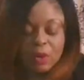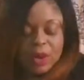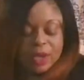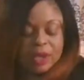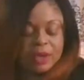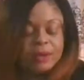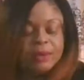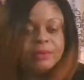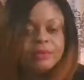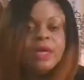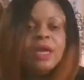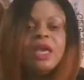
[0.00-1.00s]
I'm not
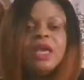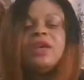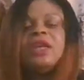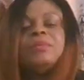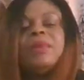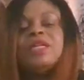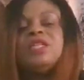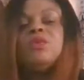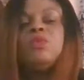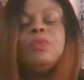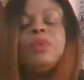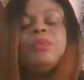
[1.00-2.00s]
awake. You can
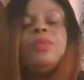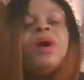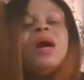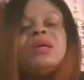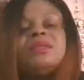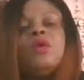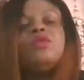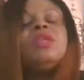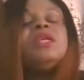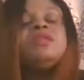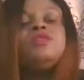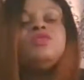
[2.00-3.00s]
imagine what people ask,
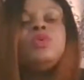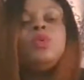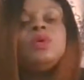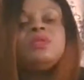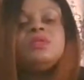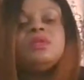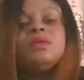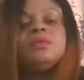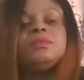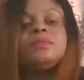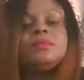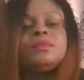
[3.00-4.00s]
unnecessary
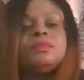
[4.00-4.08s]
question.